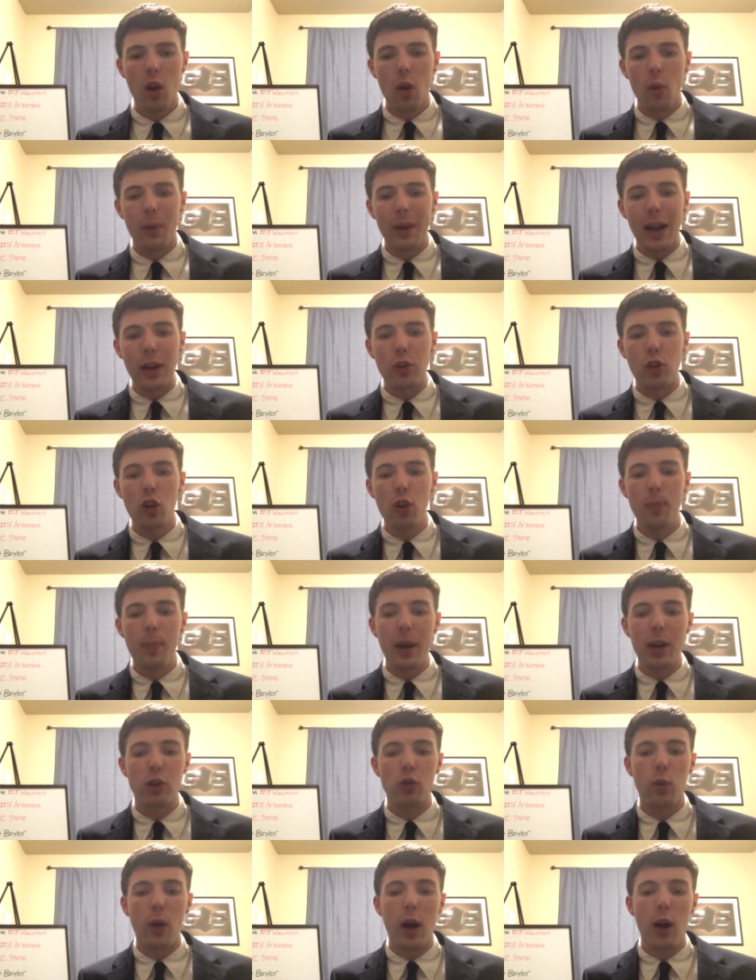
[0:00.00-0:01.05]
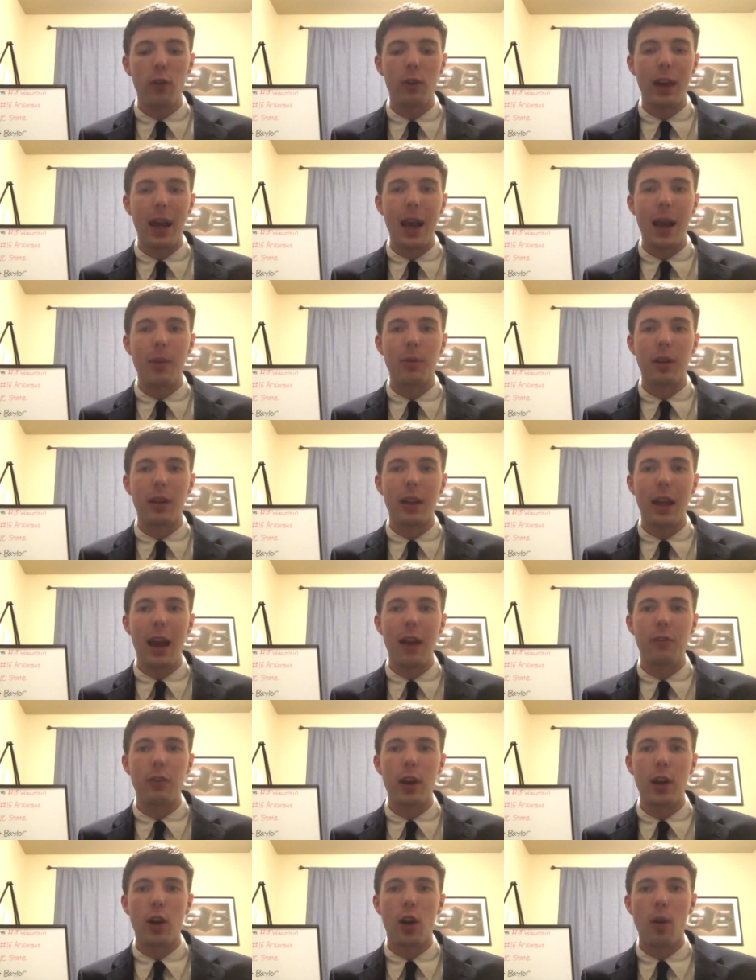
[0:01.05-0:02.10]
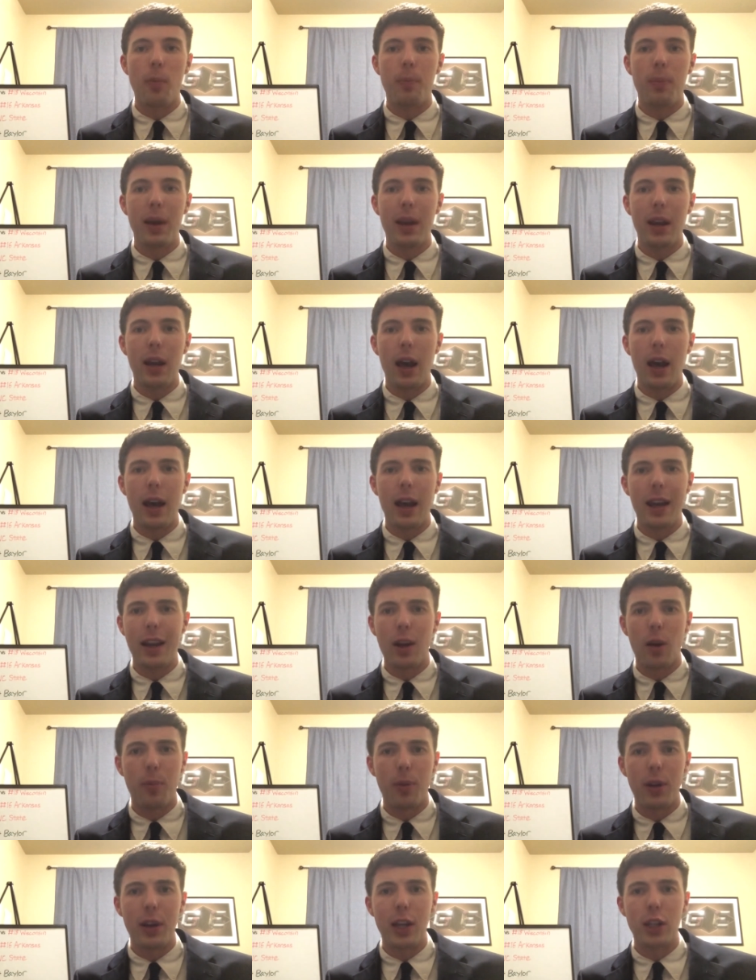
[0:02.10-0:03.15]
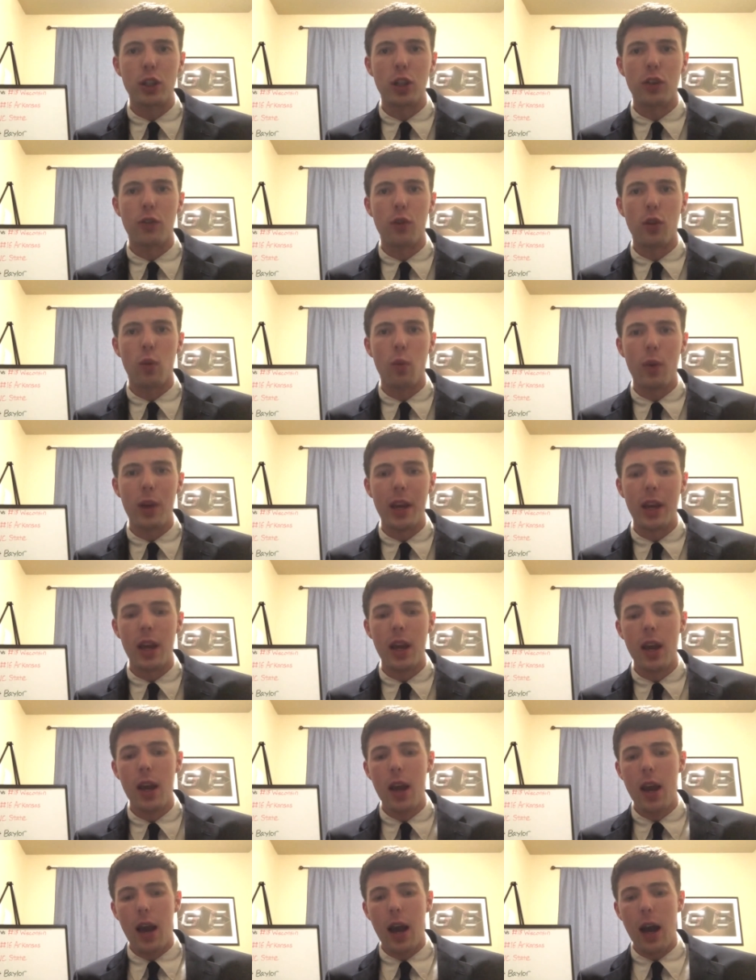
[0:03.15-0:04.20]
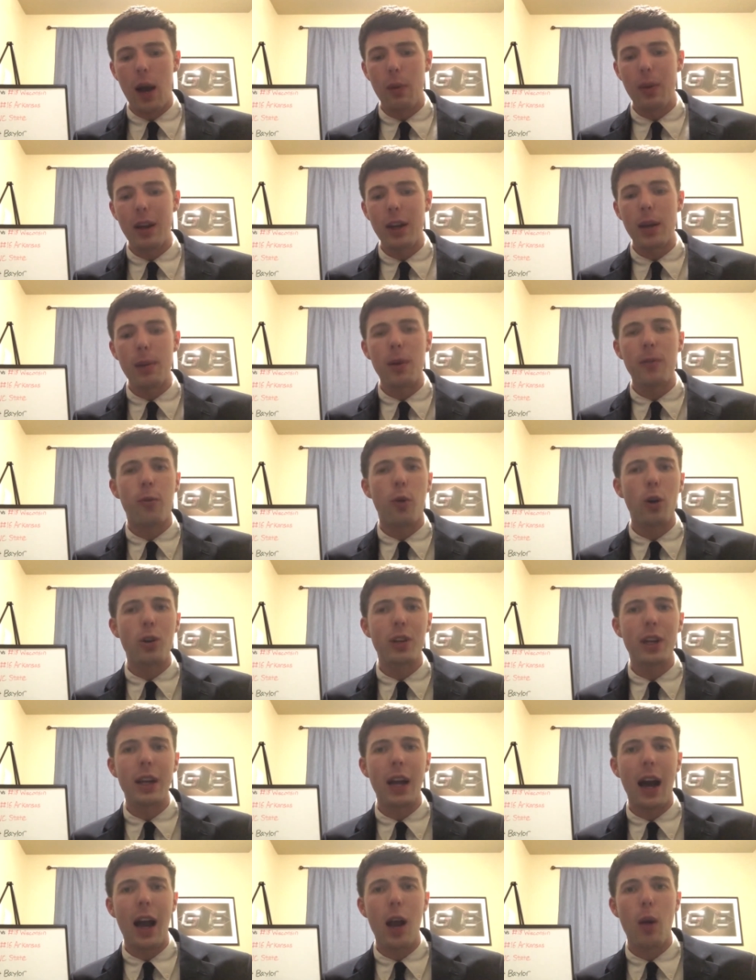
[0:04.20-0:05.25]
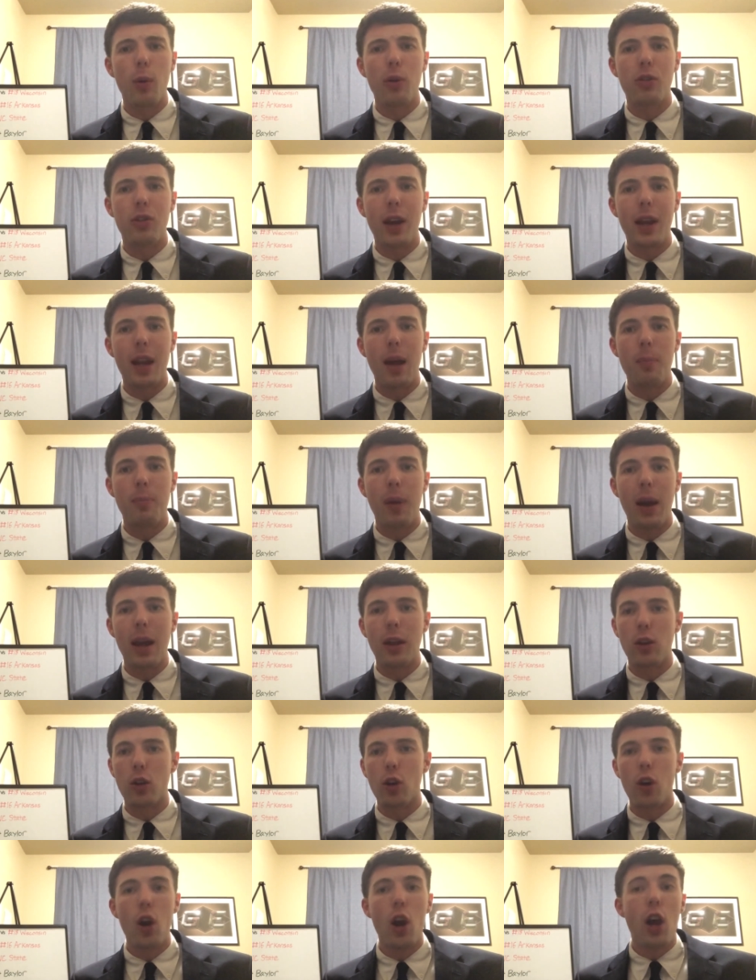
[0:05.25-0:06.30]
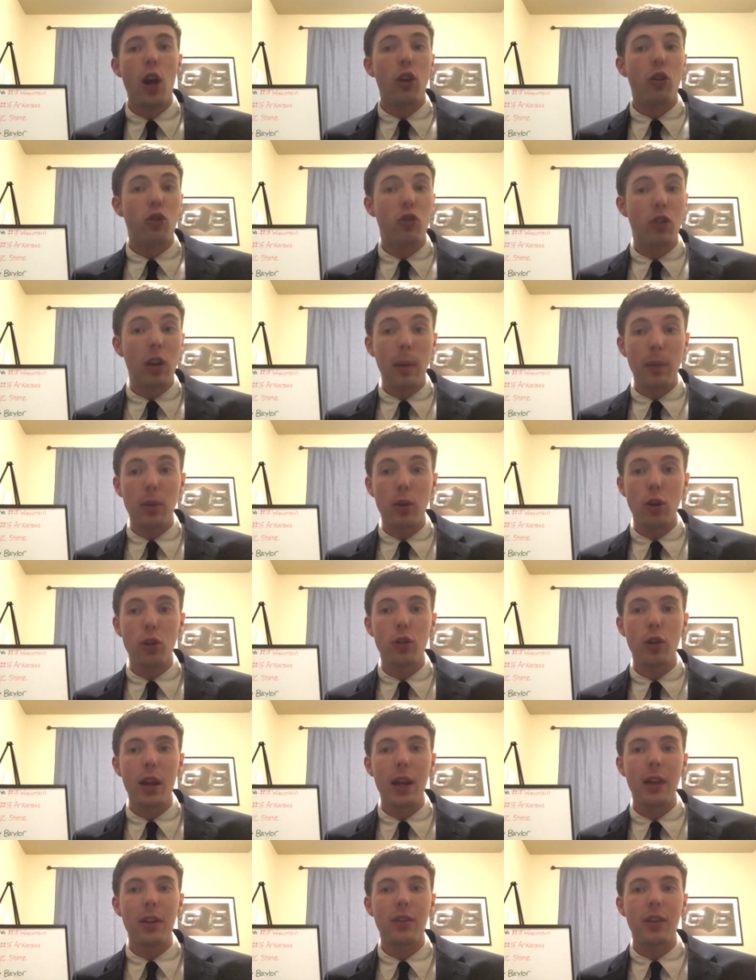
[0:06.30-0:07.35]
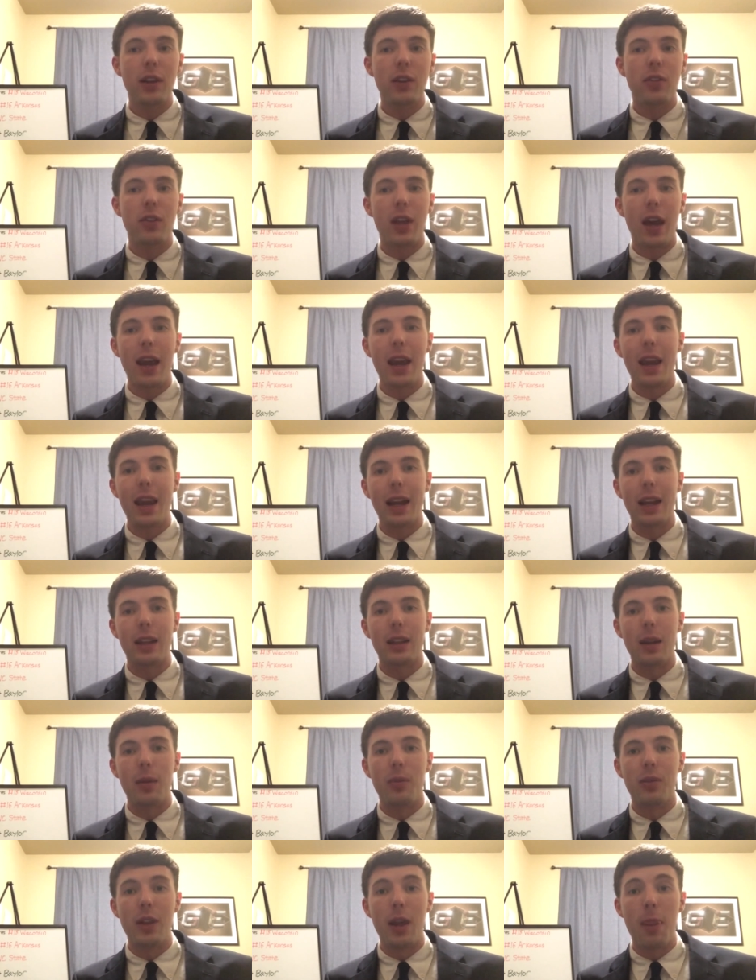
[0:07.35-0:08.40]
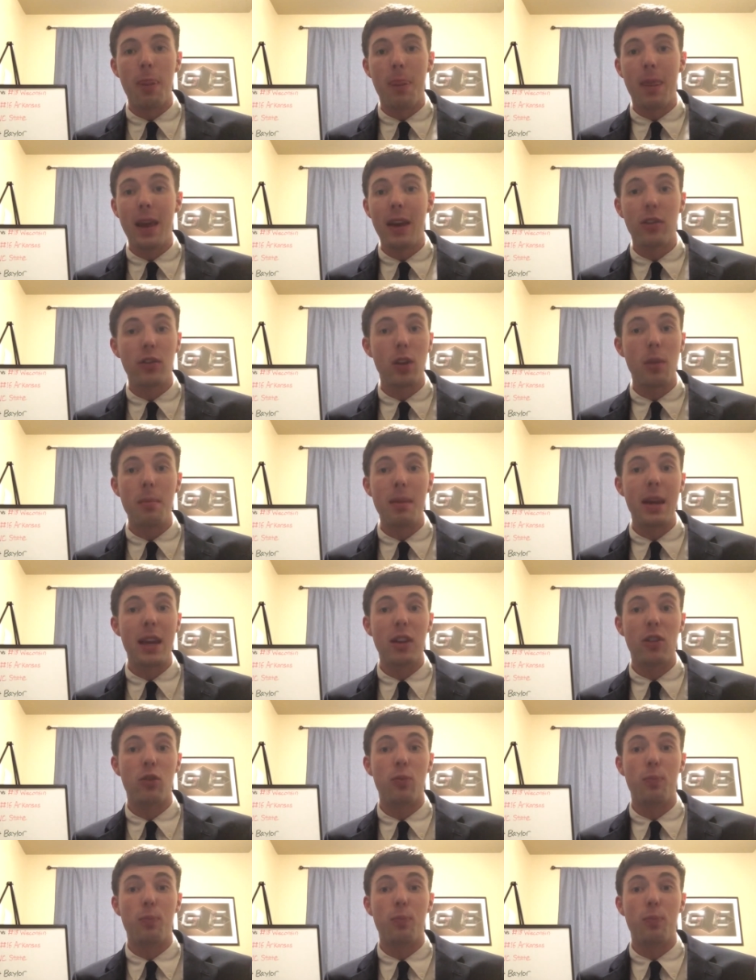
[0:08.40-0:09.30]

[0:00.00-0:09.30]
We got two Big 12 games left in our big uh, in our predictions for the week. Uh, we got number 14 Iowa State at Baylor. Similar to NC State and Clemson, this to me